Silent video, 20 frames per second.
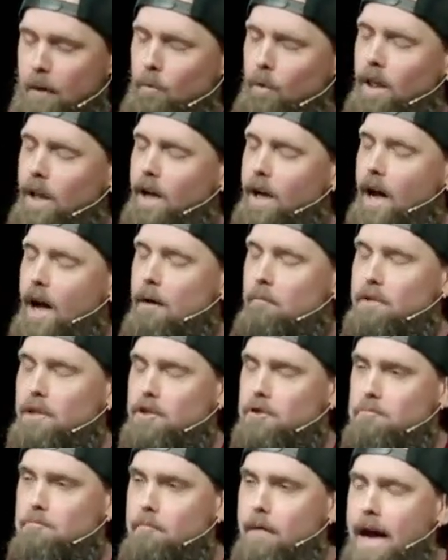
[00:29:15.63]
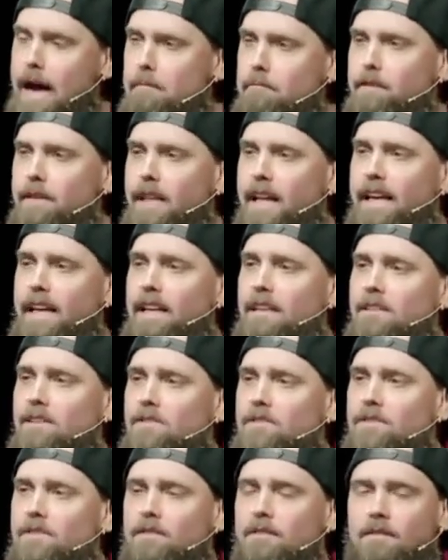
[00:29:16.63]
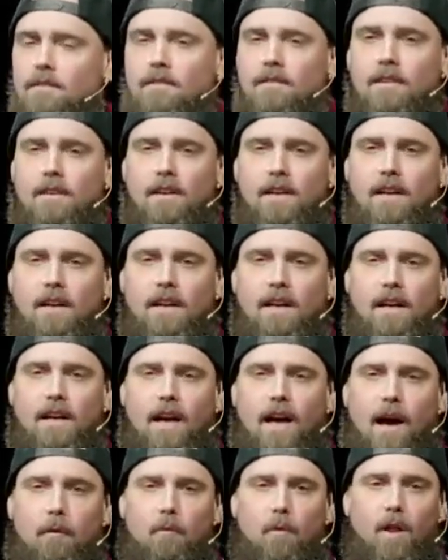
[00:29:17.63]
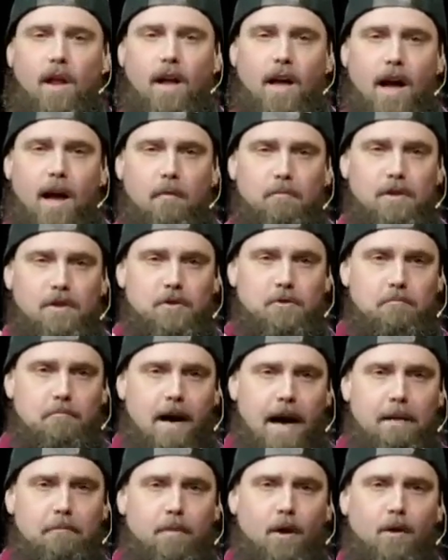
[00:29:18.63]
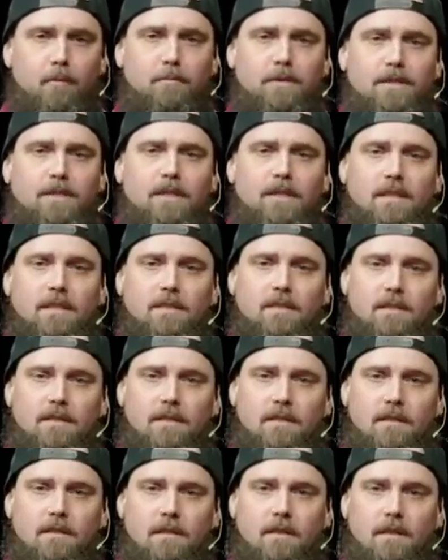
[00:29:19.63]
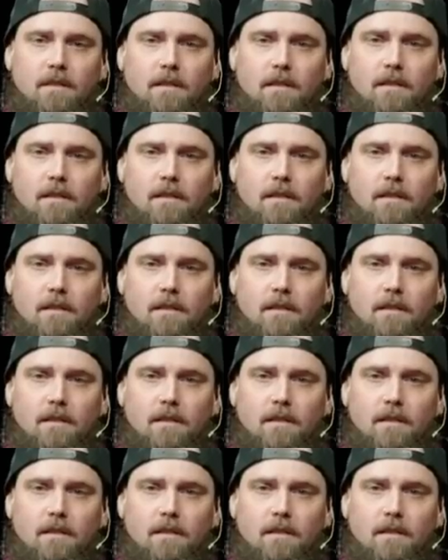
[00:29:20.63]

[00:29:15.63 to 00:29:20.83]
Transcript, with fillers: I will accomplish my plans. I will accomplish my purposes.